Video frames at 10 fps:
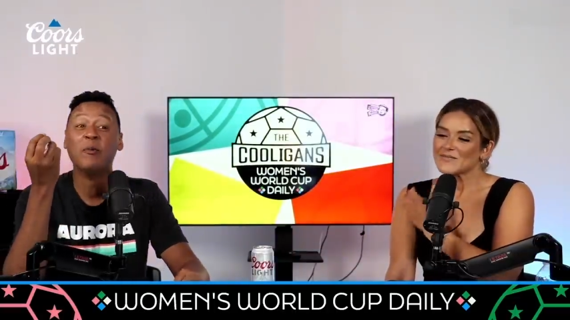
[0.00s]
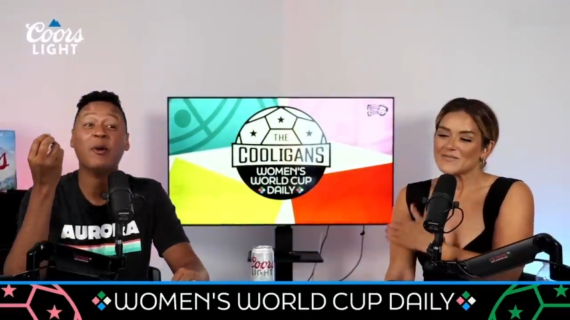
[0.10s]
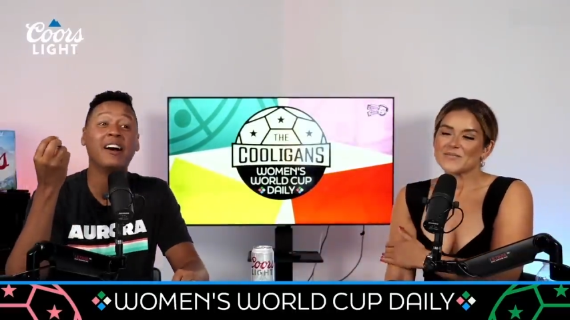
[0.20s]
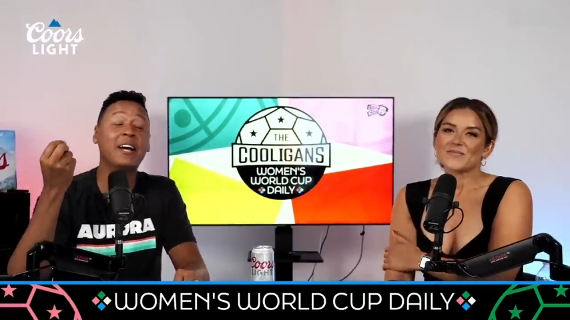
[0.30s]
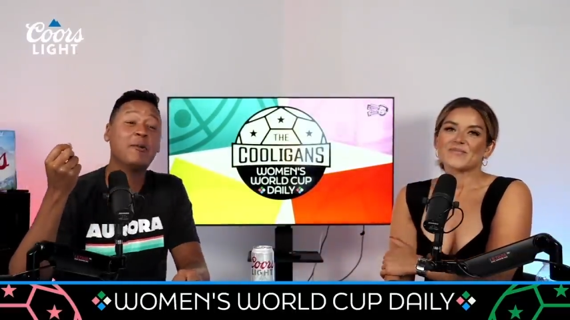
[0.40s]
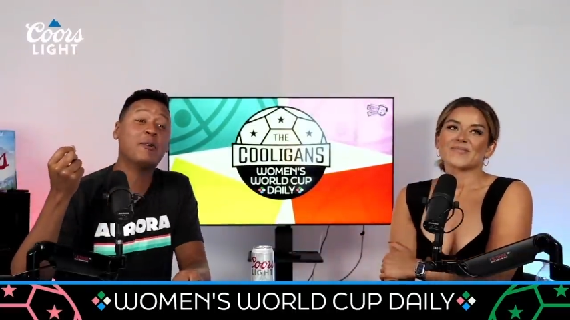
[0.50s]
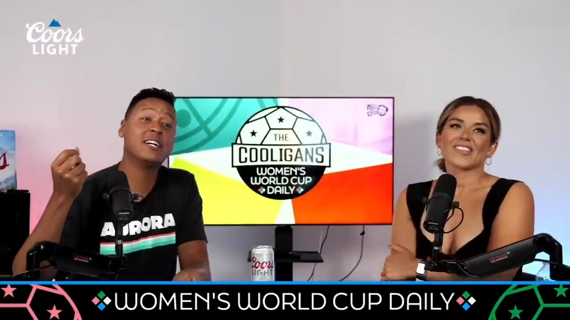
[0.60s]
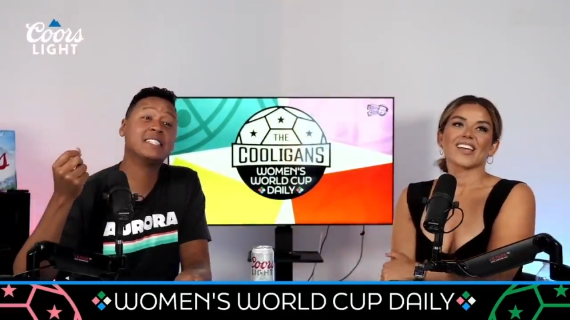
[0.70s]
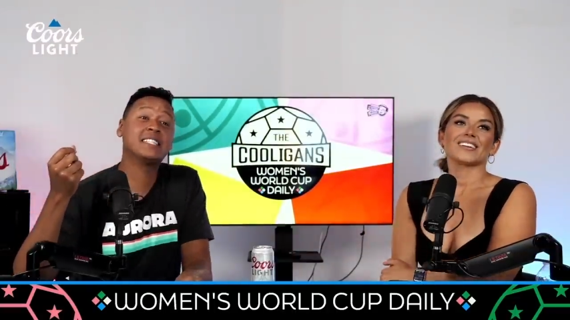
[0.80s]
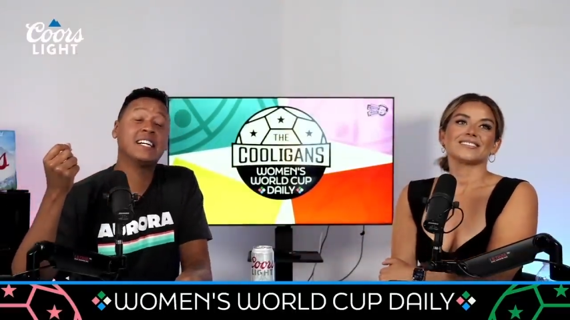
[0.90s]
Speaker 1: Well, it
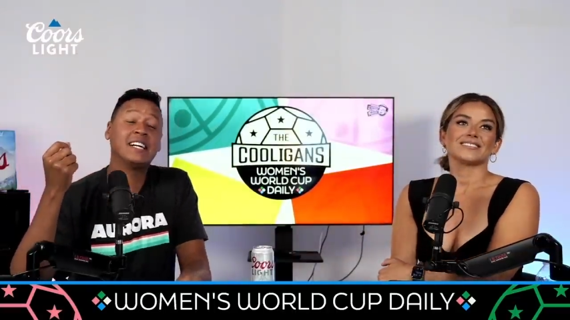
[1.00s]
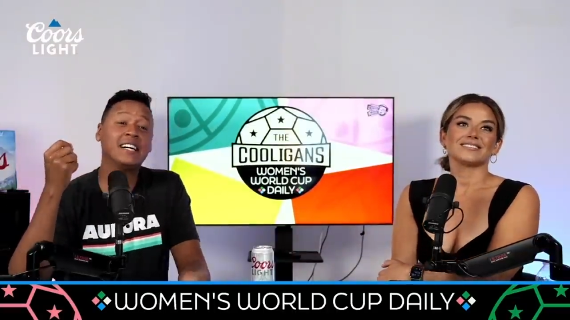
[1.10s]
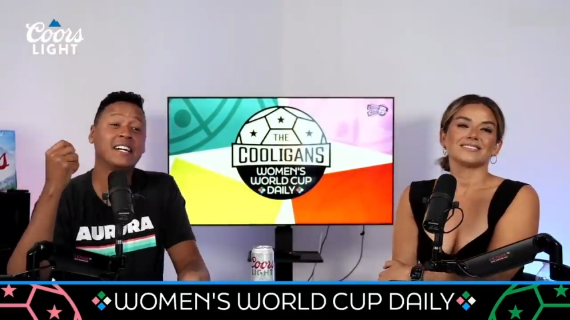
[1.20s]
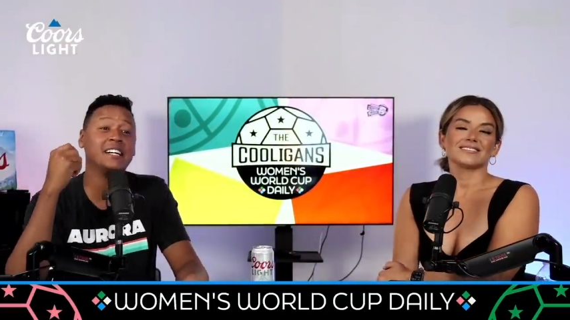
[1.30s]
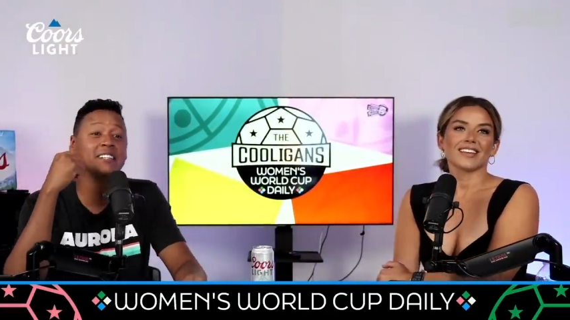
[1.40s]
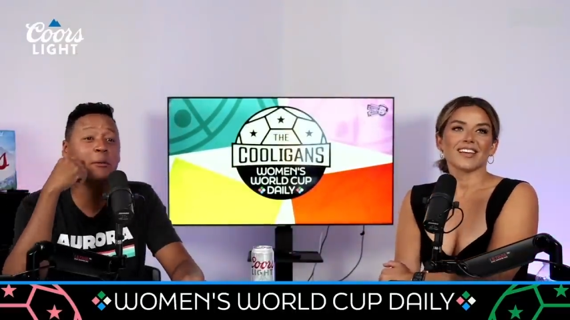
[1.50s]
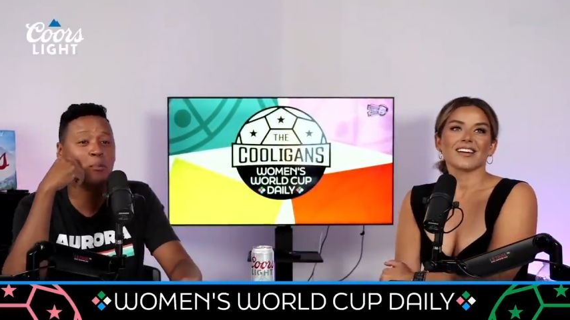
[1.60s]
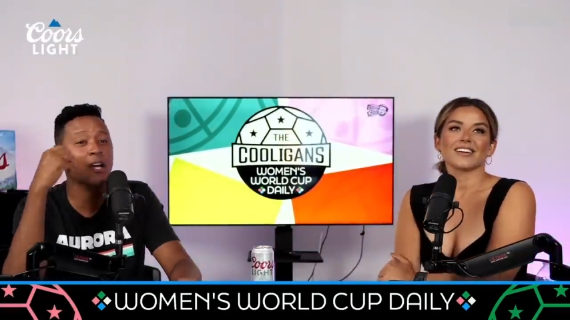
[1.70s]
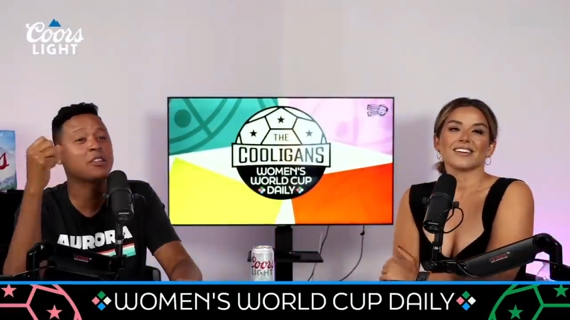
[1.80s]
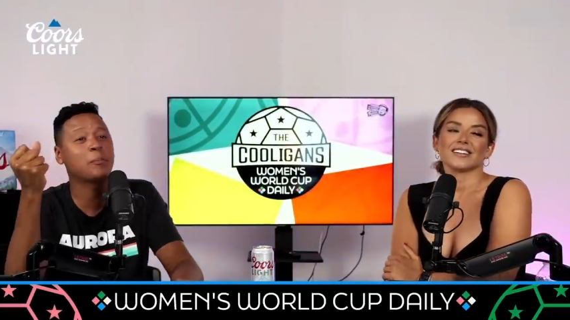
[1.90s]
was uh, they
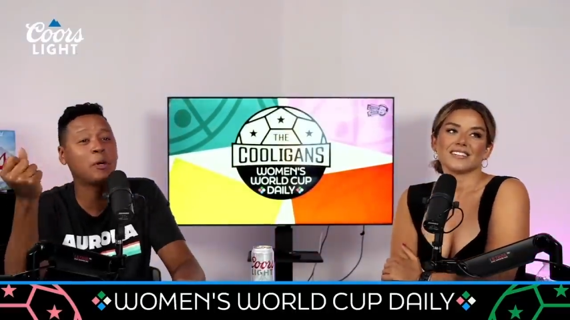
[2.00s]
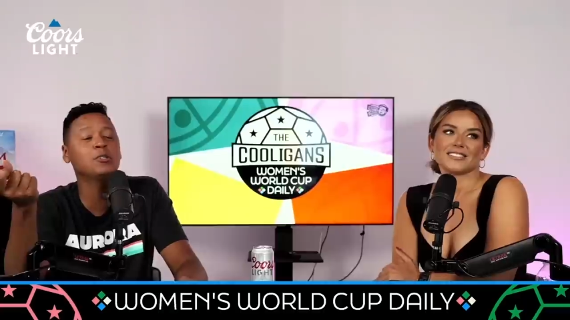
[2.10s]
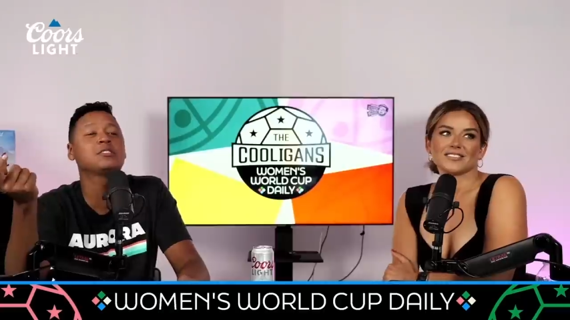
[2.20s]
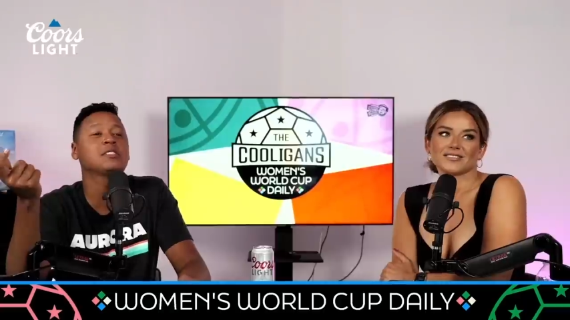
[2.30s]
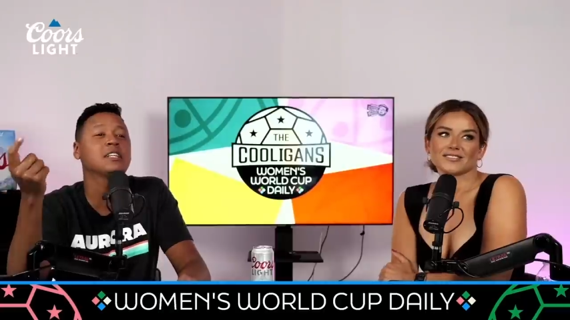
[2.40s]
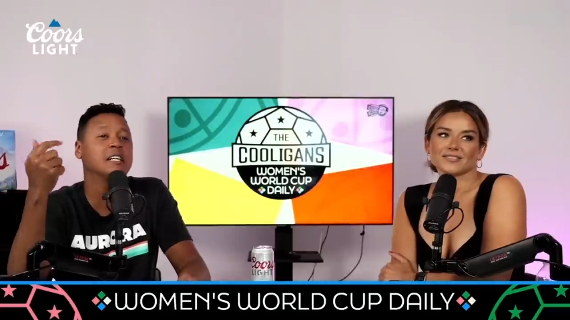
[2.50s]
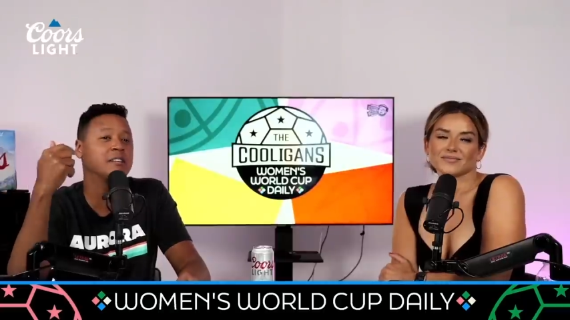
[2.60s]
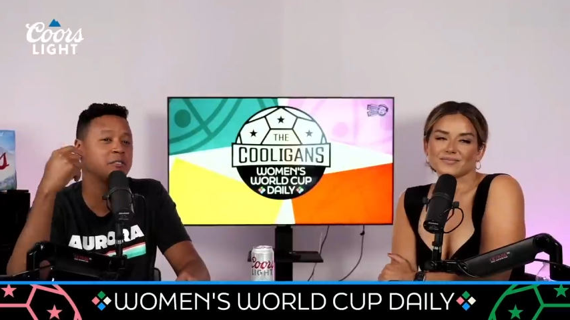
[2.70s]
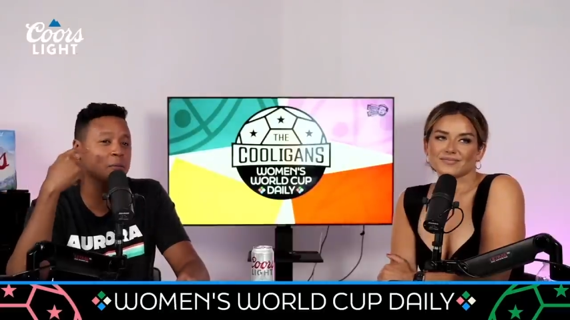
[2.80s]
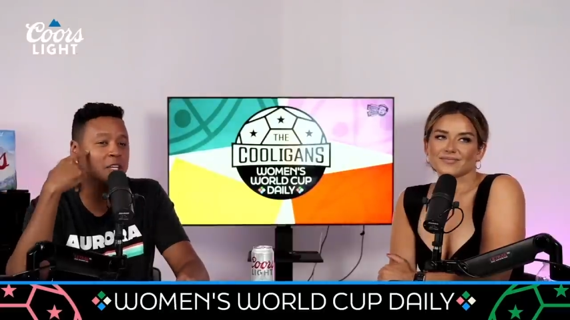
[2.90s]
brought the post uh,
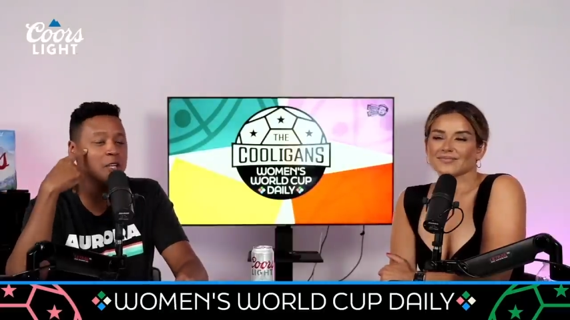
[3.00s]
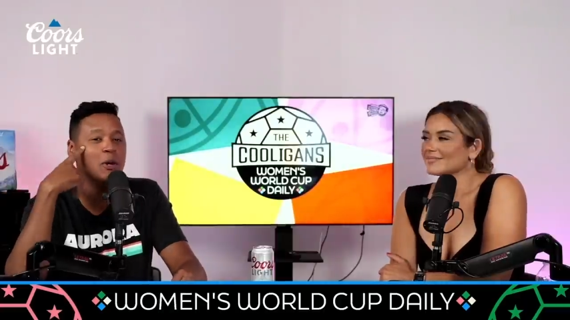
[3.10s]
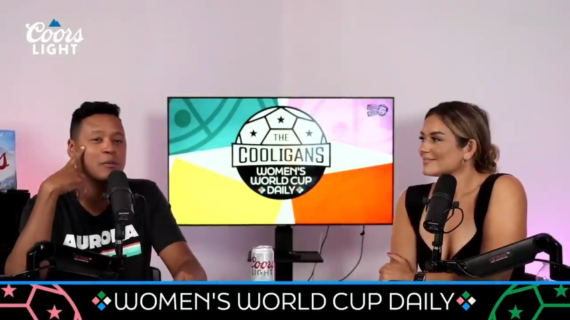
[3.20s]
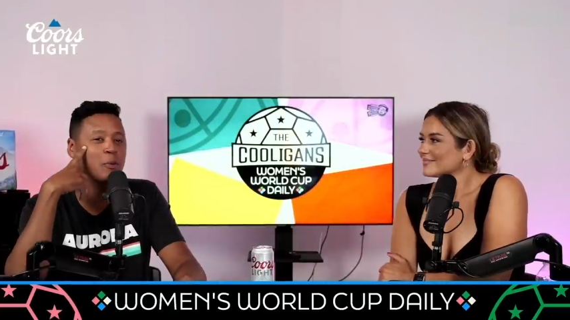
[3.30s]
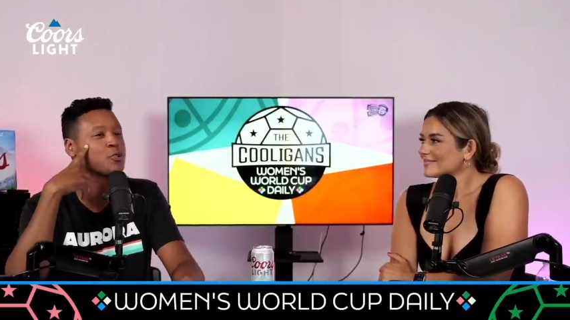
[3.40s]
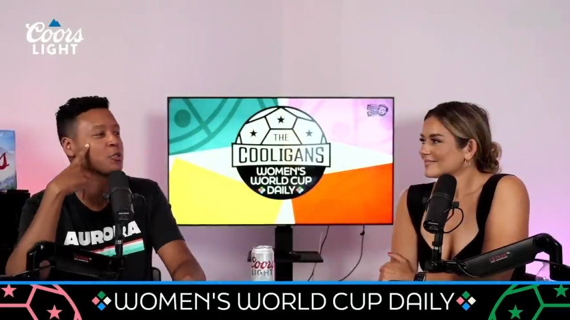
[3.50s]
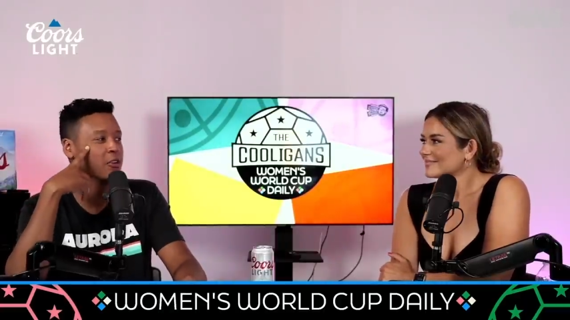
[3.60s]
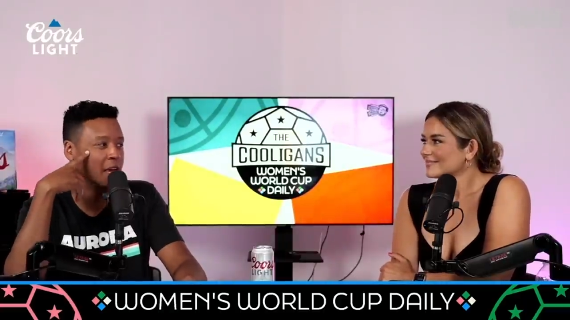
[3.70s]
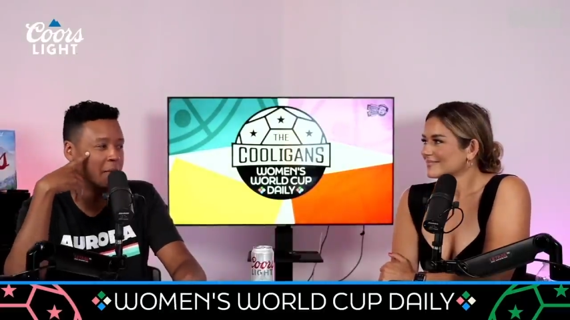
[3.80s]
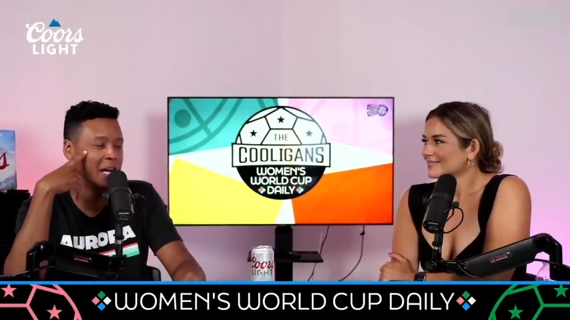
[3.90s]
from the U.S. Portugal
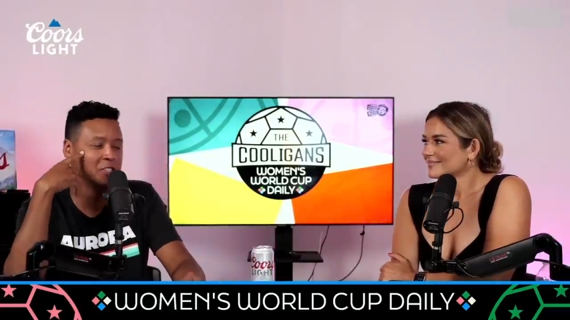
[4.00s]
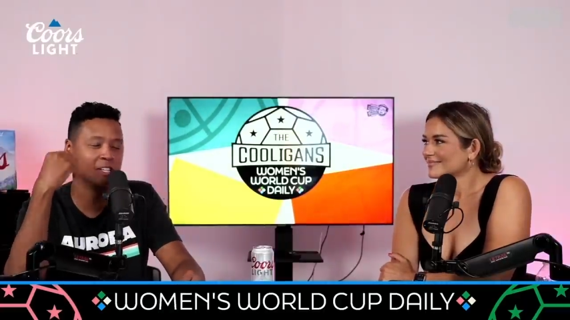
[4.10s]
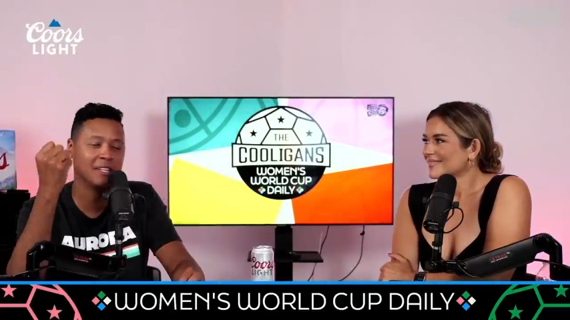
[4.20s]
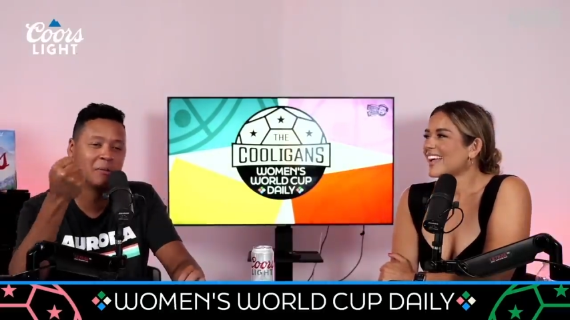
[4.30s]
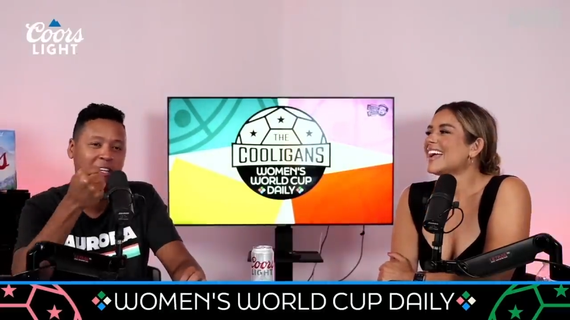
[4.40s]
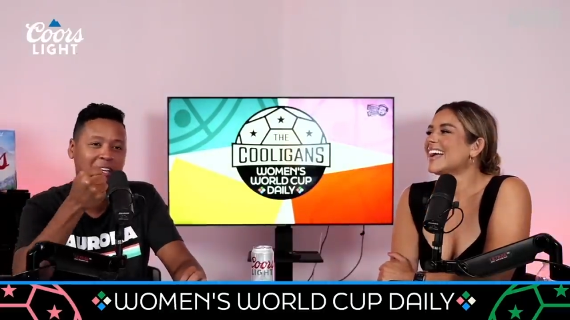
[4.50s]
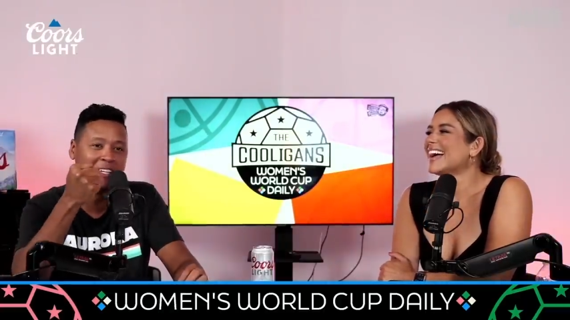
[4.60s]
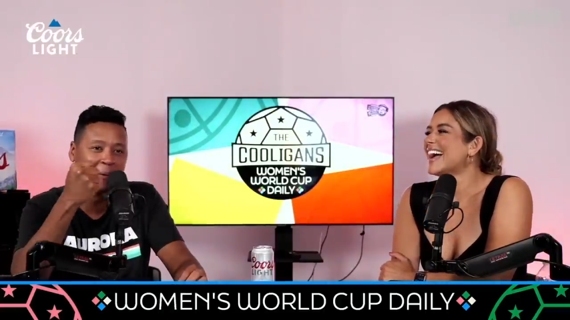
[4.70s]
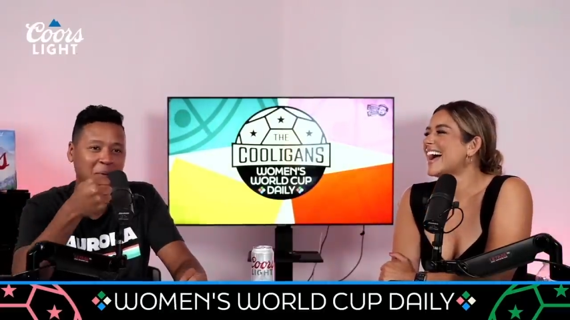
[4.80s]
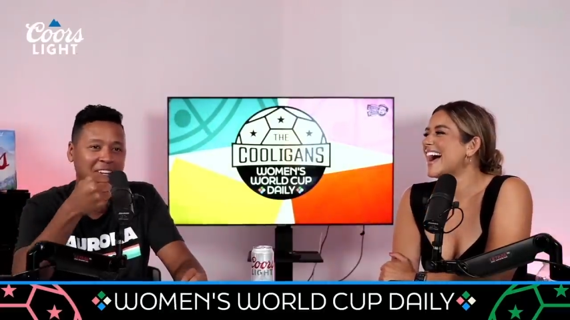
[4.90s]
game actually, they put and they
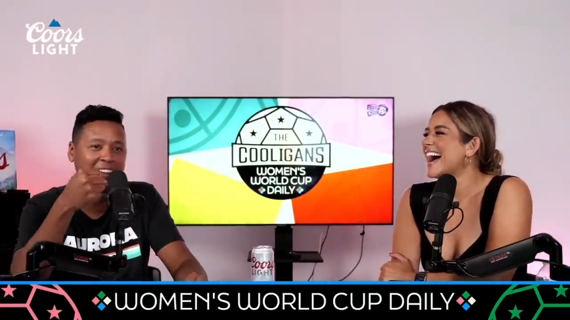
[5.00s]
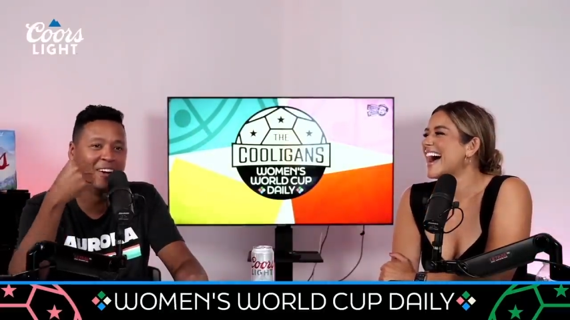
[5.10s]
put it there.